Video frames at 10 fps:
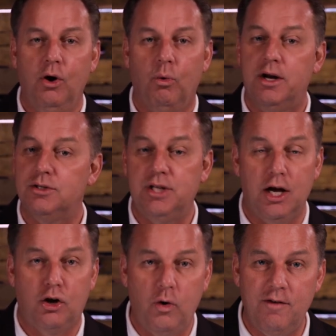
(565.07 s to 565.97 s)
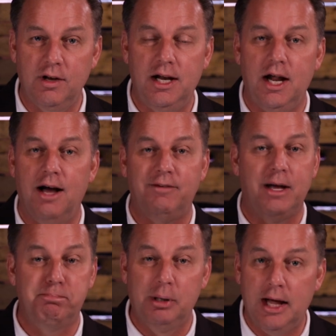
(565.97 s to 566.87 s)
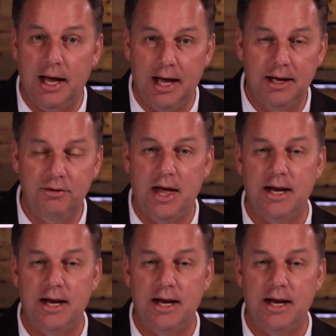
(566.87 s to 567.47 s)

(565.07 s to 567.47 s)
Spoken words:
what is the equivalent of a plague